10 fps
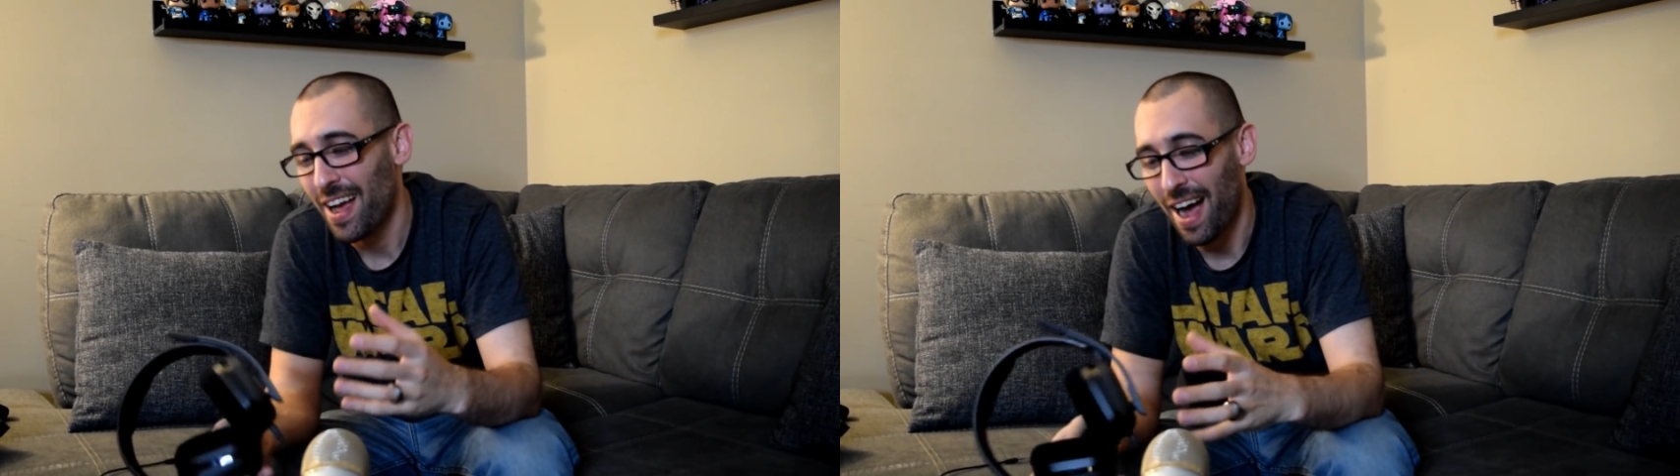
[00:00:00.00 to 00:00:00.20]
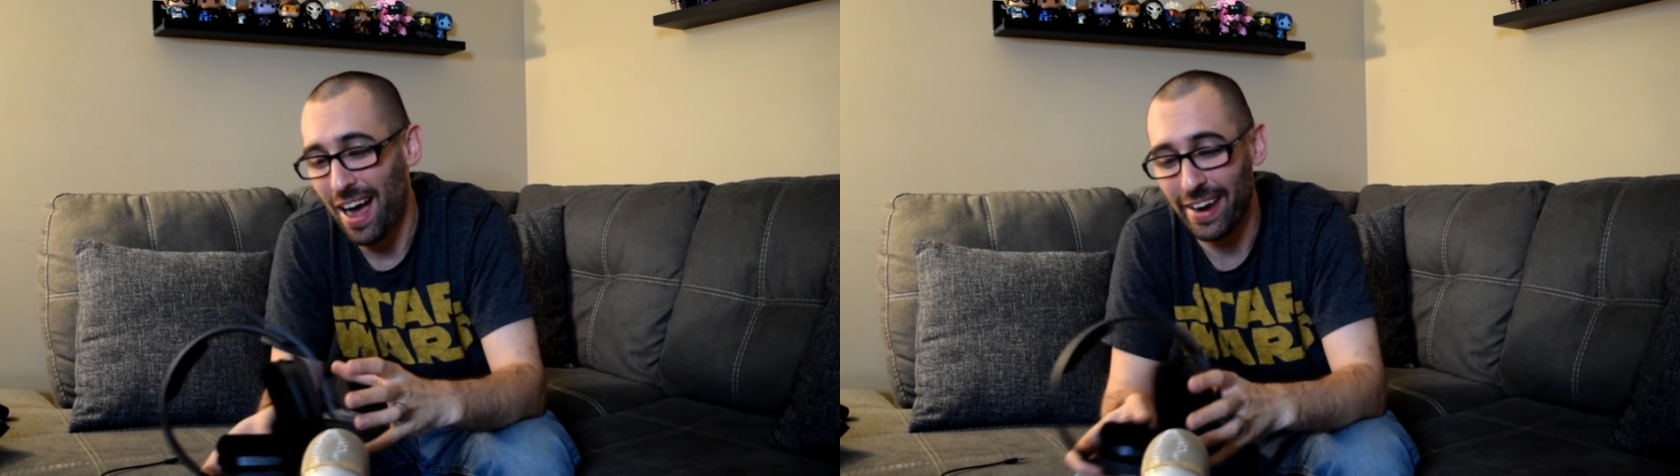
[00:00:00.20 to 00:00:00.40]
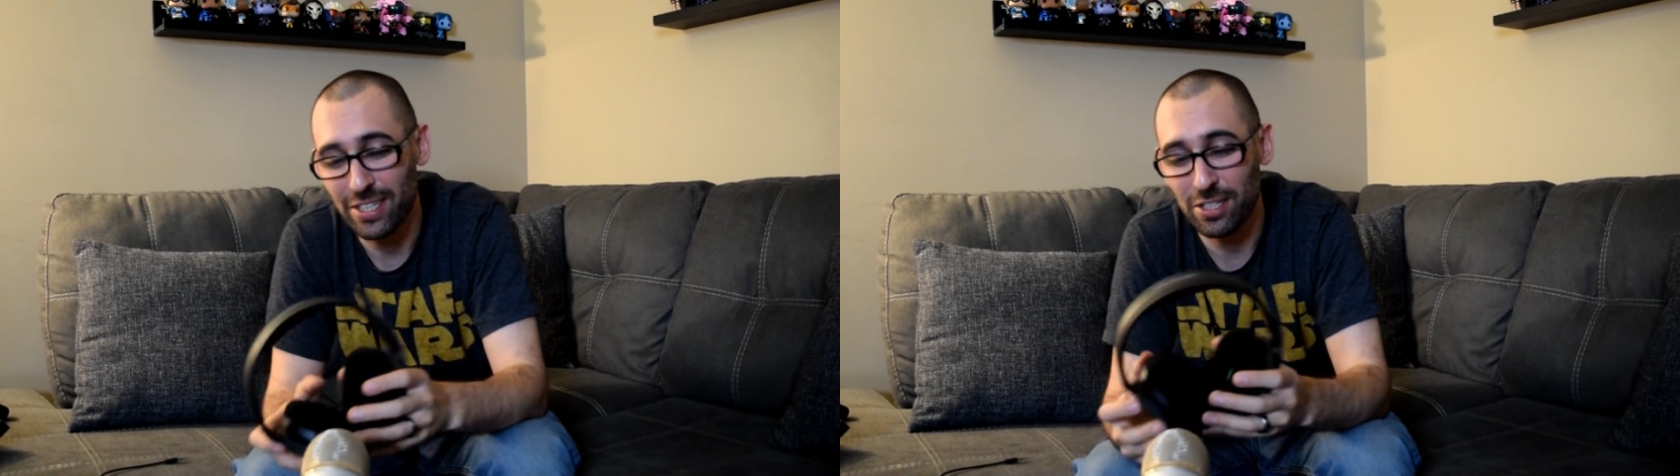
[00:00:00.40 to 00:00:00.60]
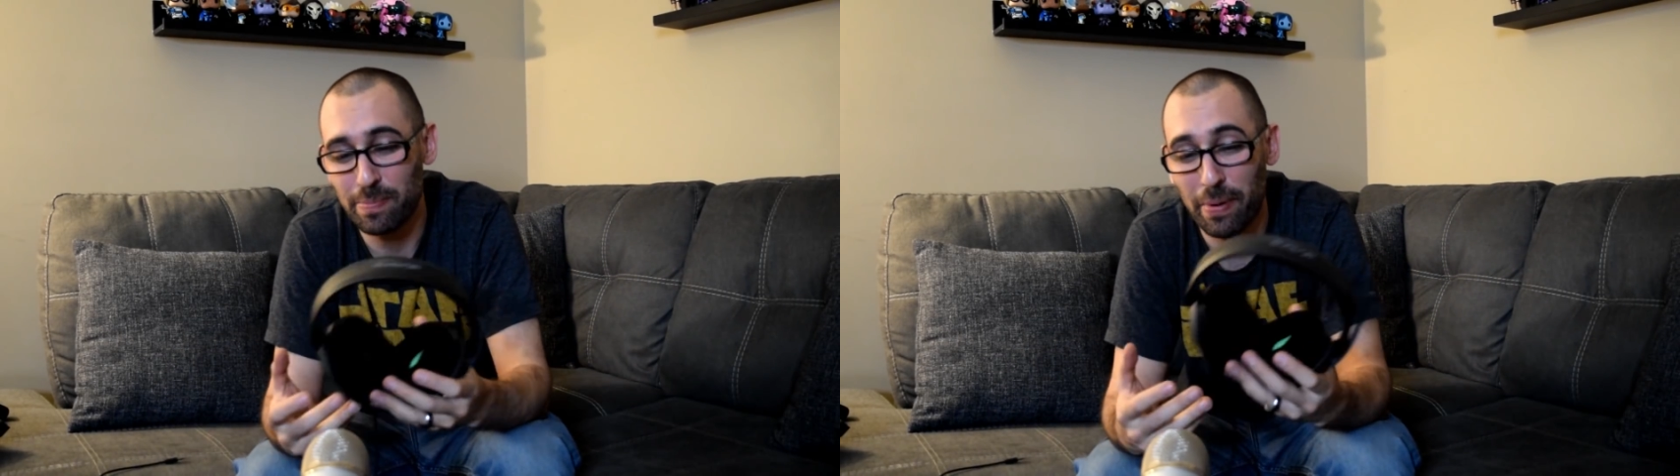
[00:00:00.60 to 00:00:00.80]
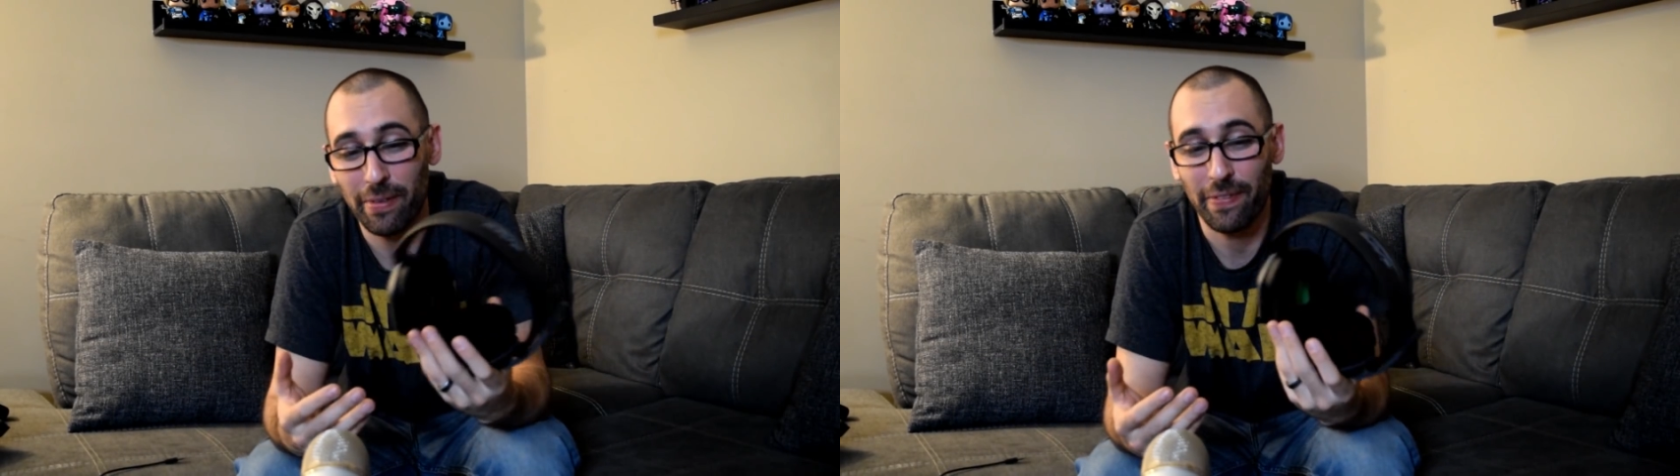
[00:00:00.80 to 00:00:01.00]
I just
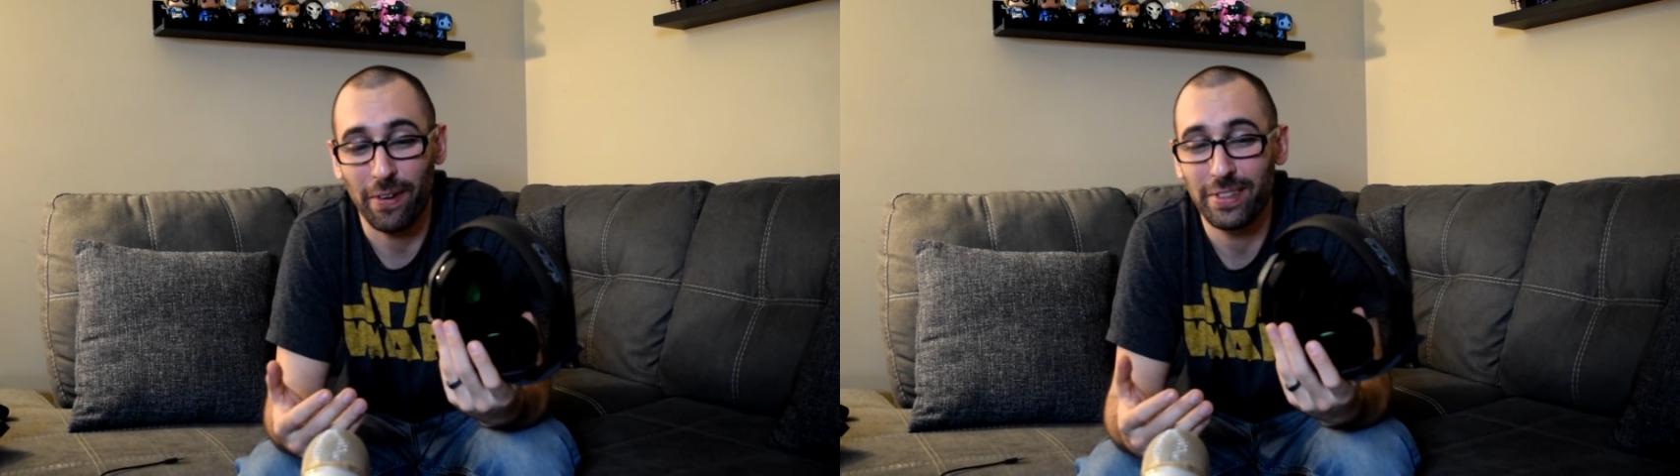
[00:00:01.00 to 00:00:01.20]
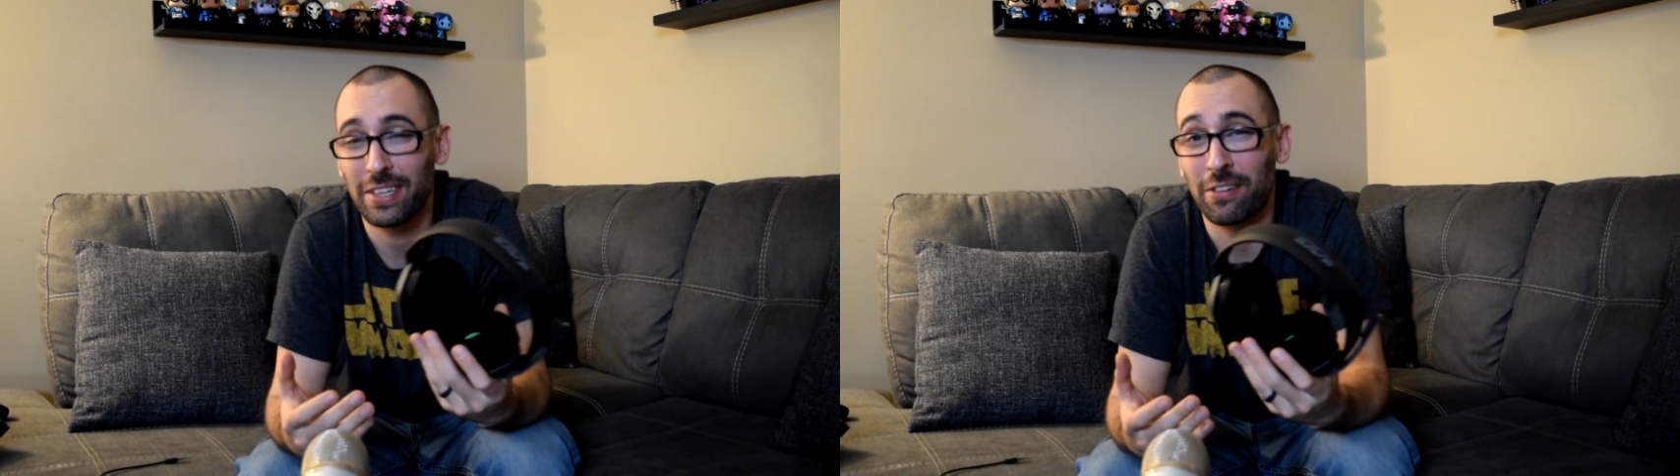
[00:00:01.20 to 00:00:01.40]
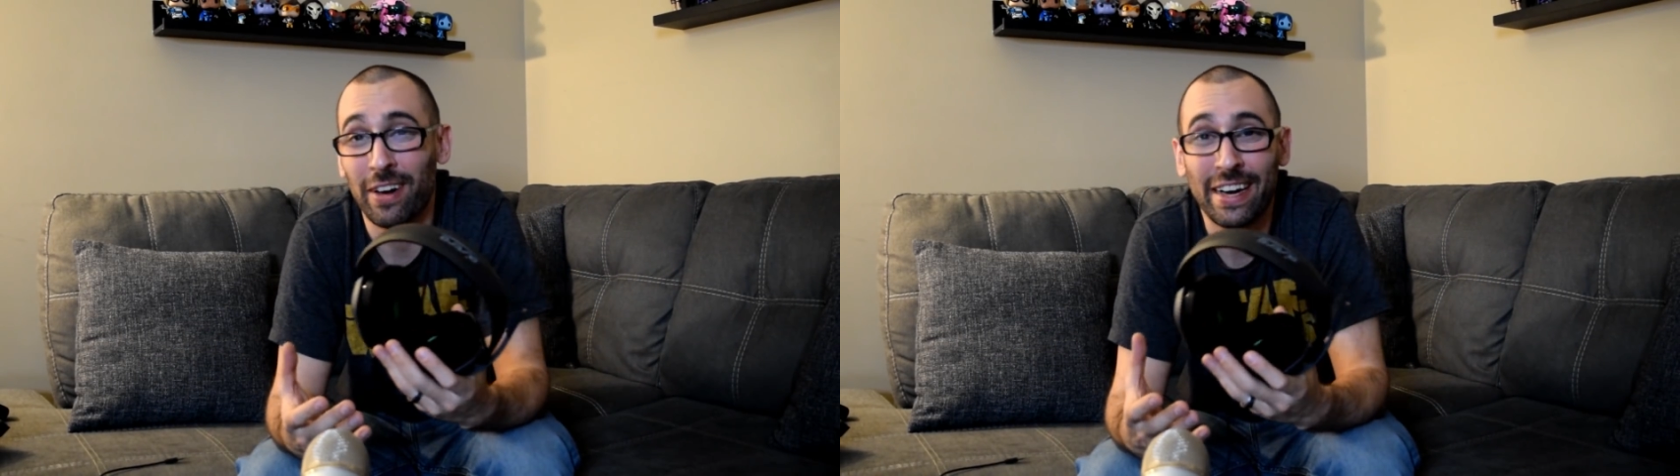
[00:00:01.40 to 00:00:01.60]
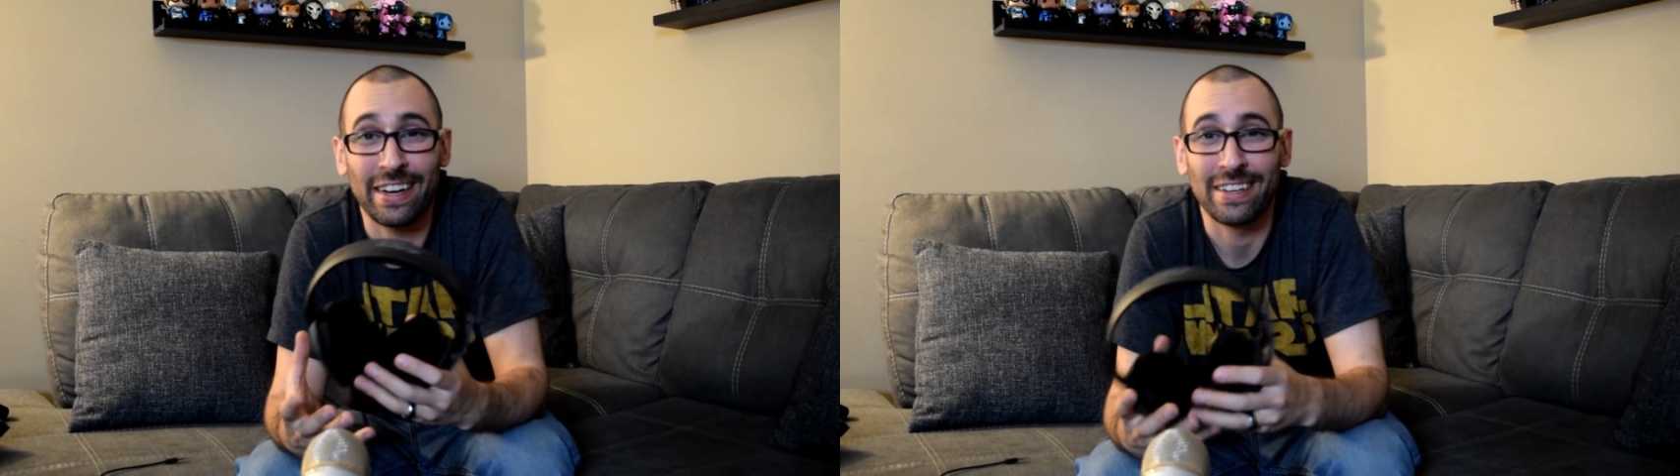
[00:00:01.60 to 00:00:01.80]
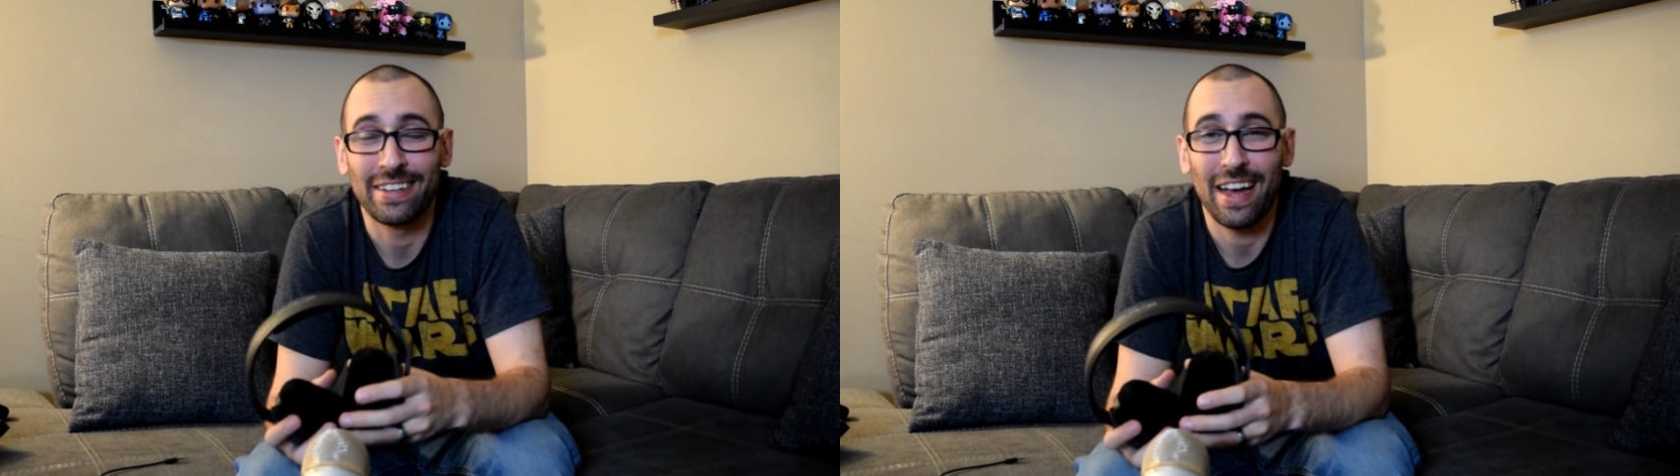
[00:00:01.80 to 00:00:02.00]
preferred the green.